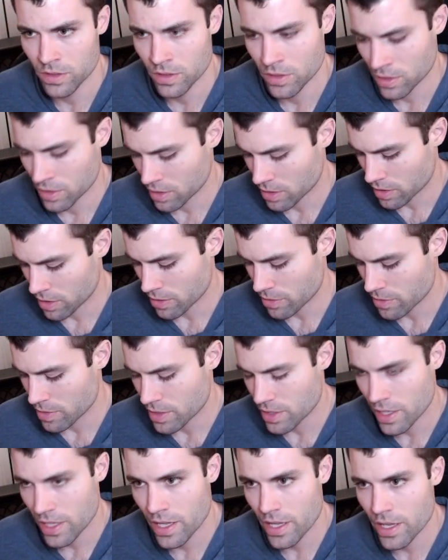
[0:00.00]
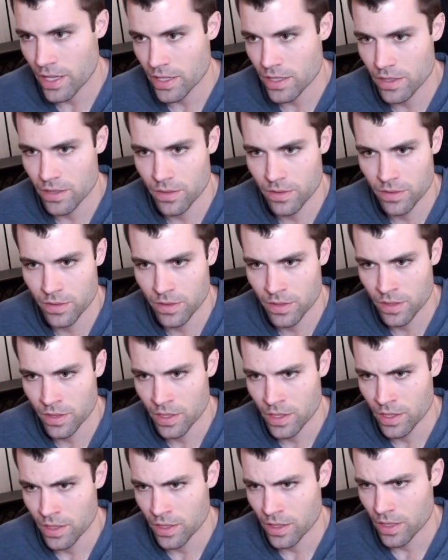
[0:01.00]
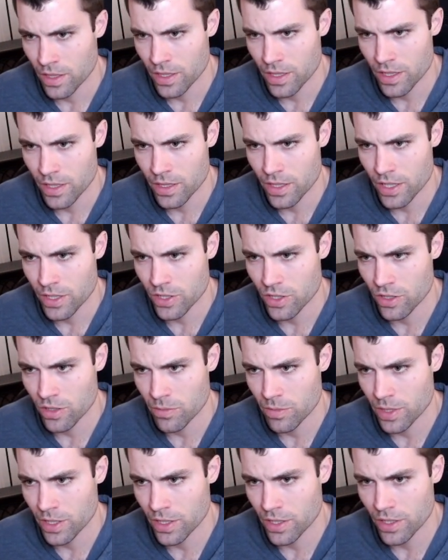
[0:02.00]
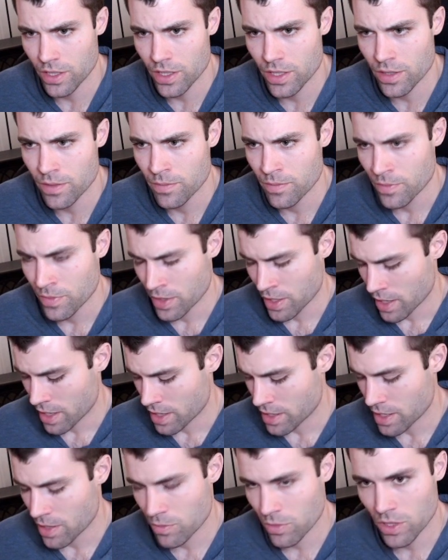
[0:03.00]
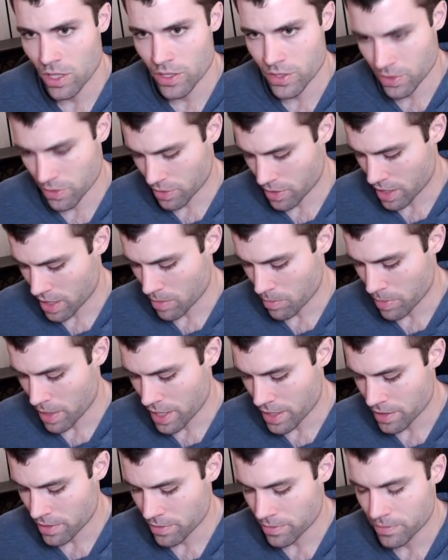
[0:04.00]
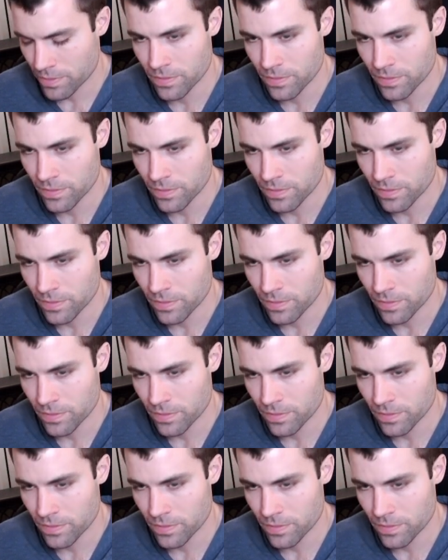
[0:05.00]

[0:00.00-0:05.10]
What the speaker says: close that. And that should be good. And then we'll also create a button